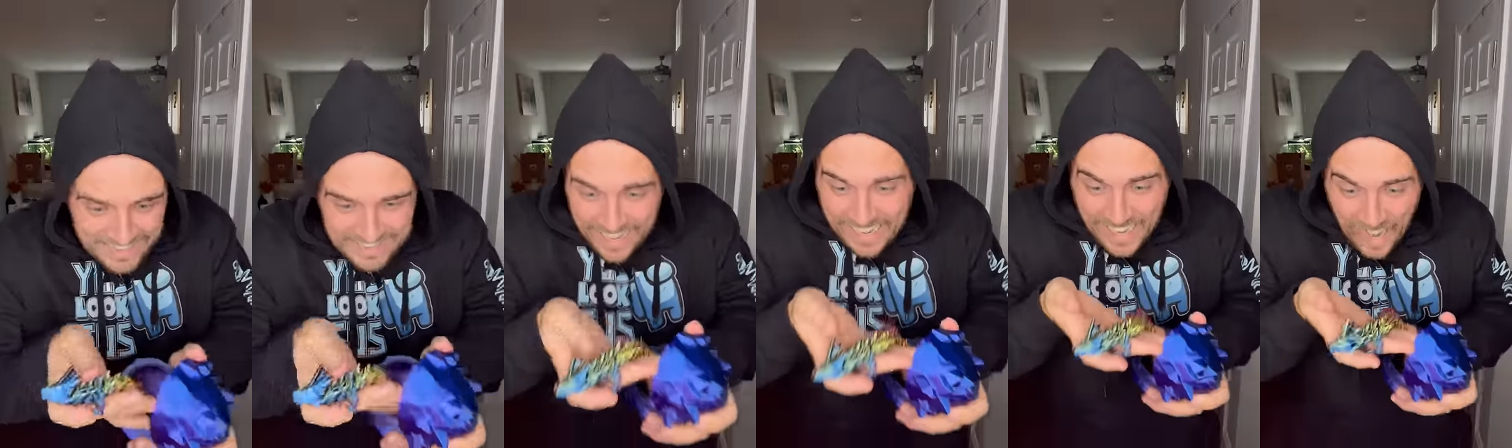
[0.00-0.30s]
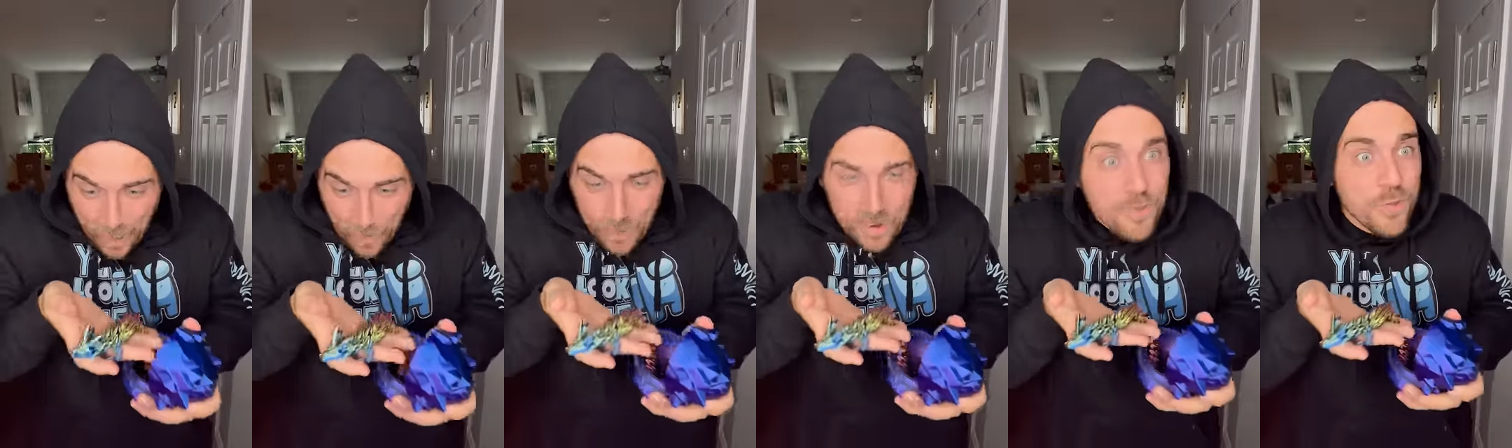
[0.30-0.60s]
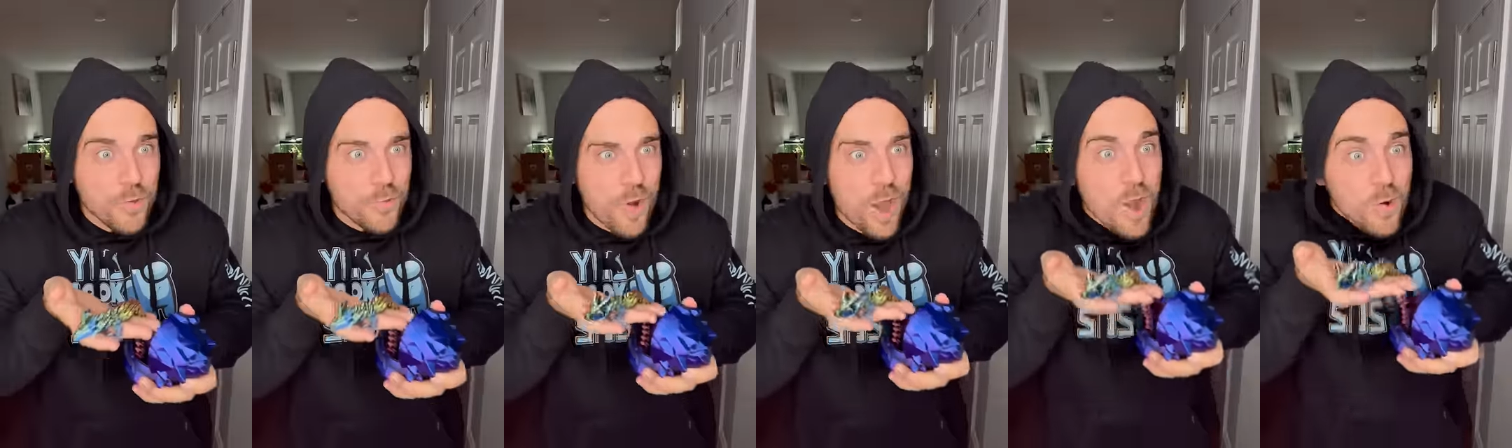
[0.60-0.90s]
I got one of
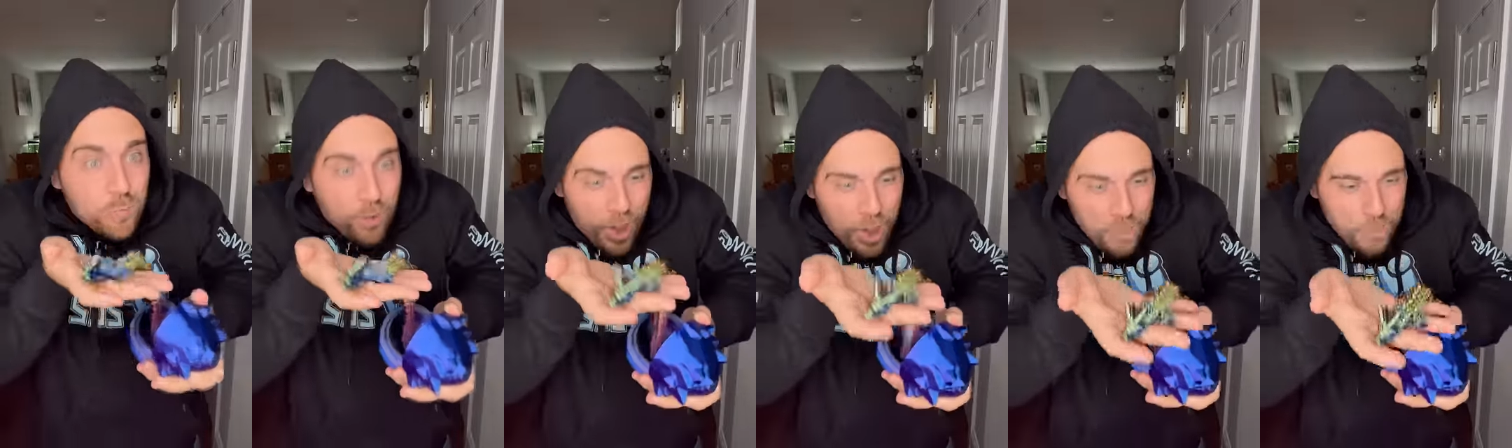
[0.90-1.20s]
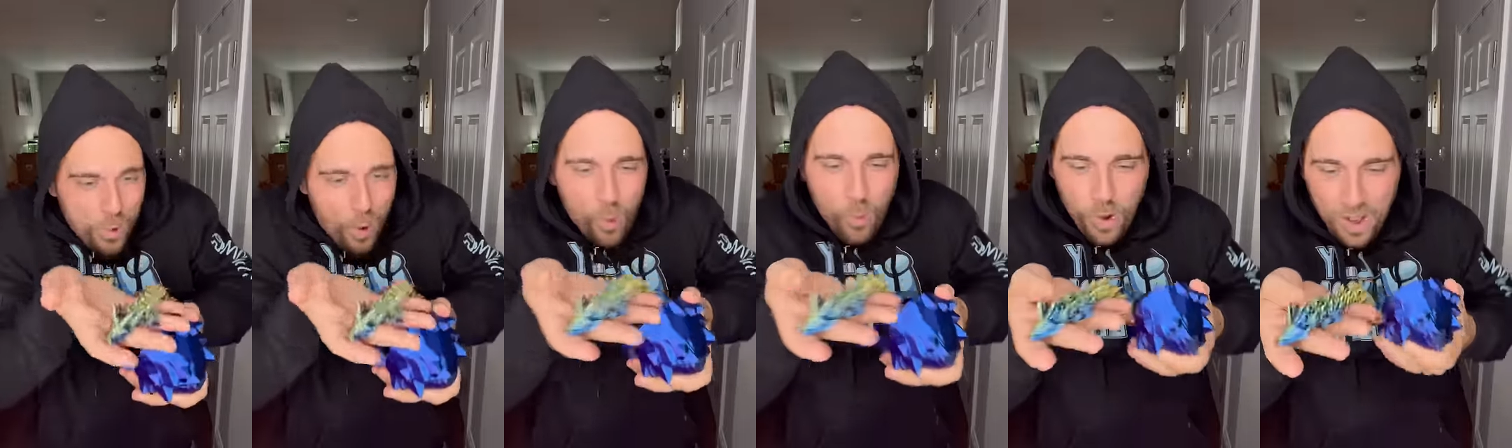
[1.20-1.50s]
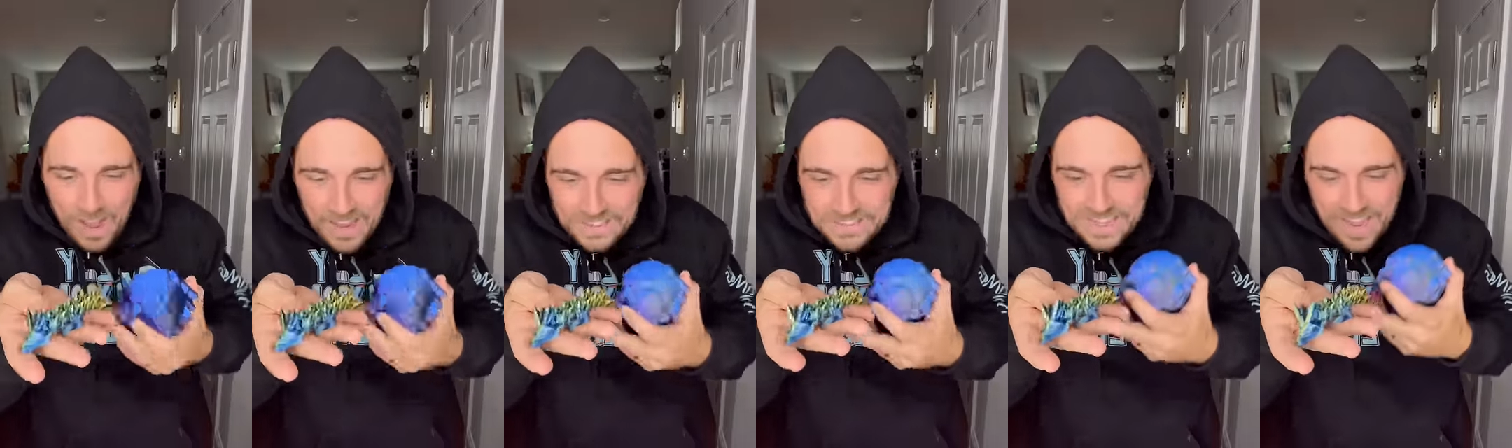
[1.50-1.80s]
the rare rainbow
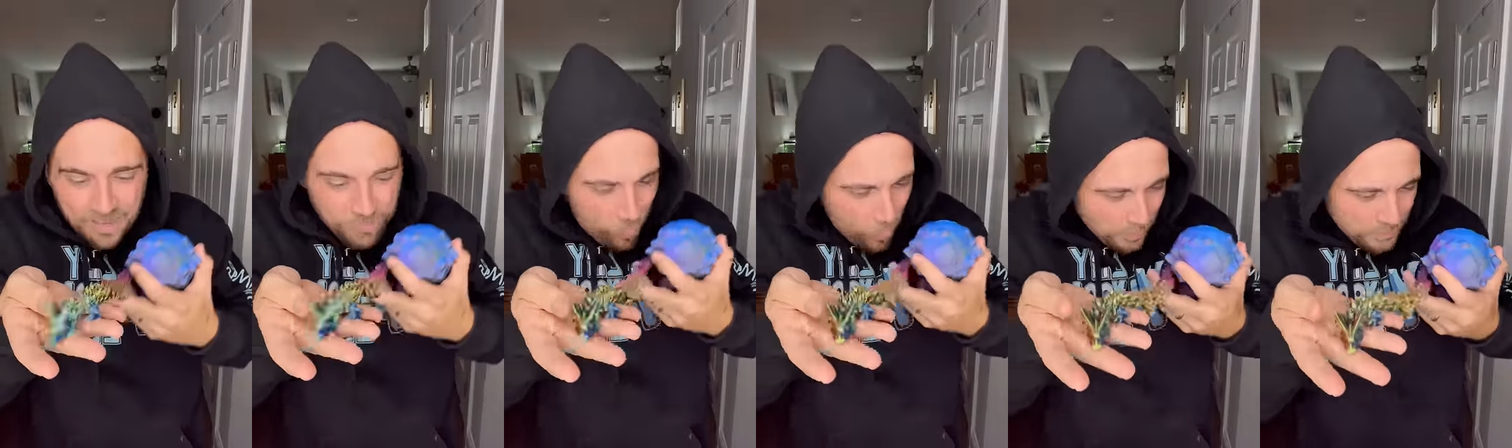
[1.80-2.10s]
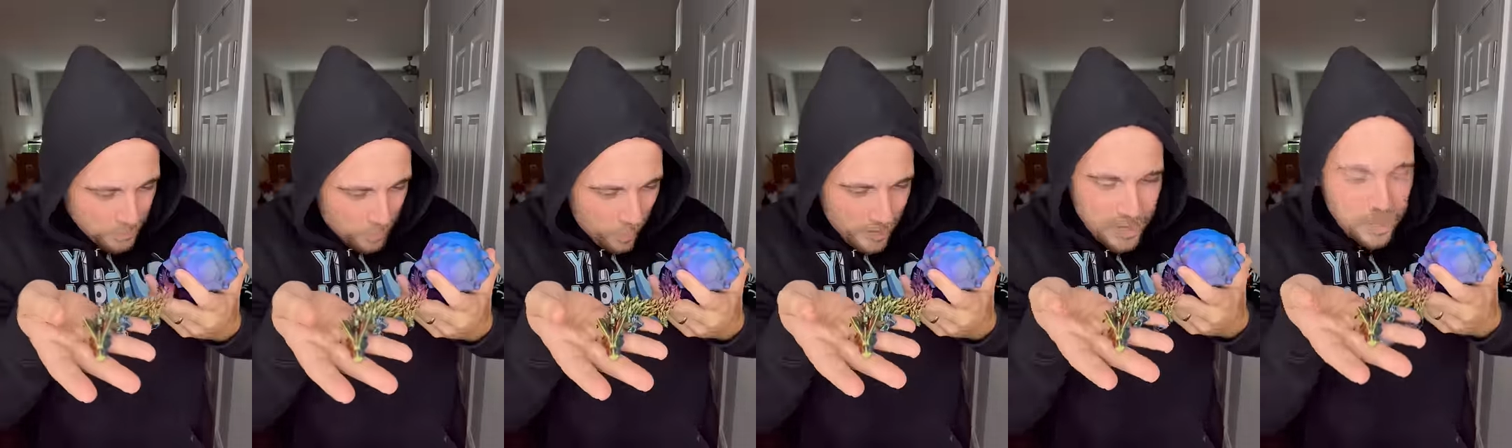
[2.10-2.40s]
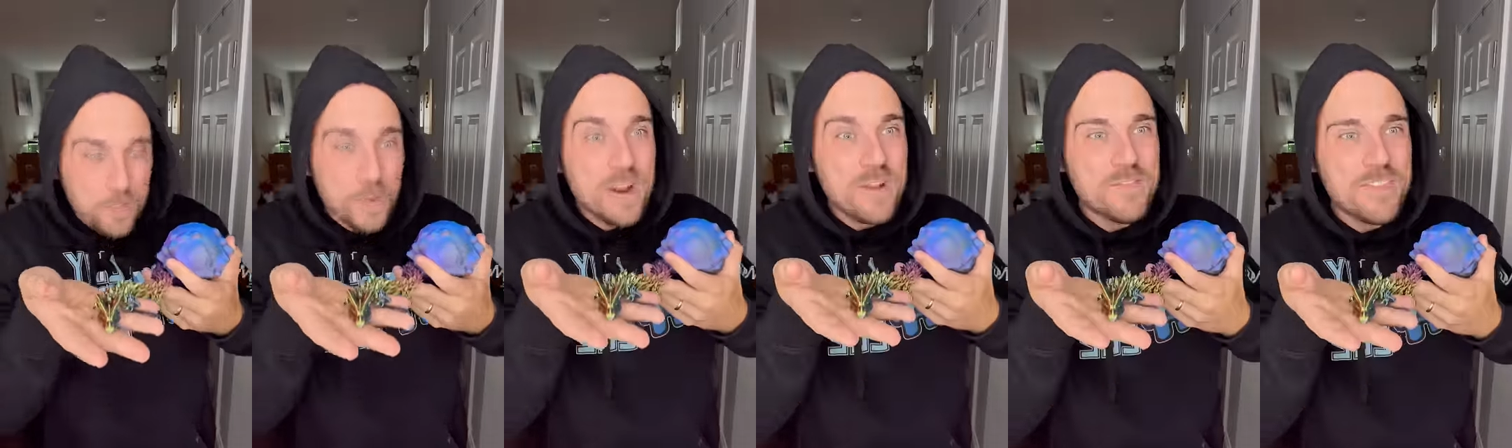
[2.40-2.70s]
ones. I've always wanted one of